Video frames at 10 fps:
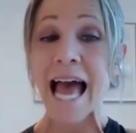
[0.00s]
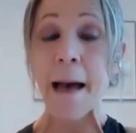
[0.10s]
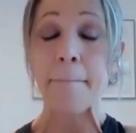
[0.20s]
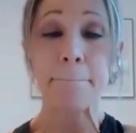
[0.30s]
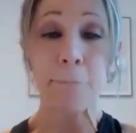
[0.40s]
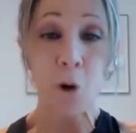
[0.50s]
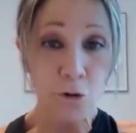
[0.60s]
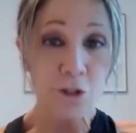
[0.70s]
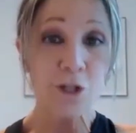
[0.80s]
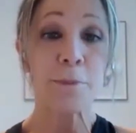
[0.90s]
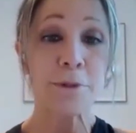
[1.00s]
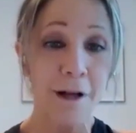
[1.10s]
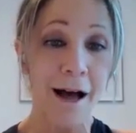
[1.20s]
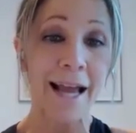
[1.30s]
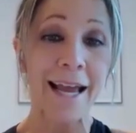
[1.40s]
at
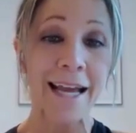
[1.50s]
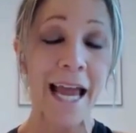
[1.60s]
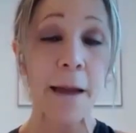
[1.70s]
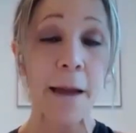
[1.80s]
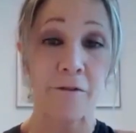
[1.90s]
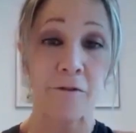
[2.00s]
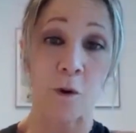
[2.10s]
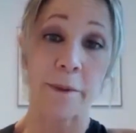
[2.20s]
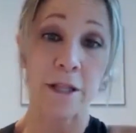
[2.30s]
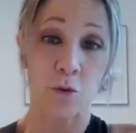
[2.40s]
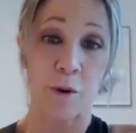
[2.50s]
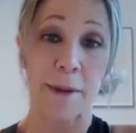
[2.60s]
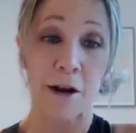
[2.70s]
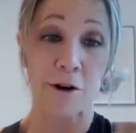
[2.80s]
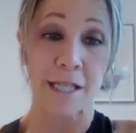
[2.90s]
multiplying and performing the
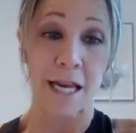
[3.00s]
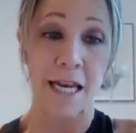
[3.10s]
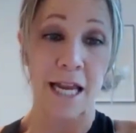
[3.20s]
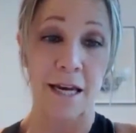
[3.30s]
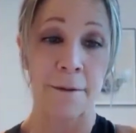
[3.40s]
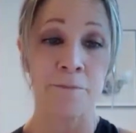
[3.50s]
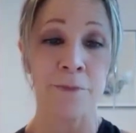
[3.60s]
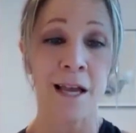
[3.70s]
repairs they need.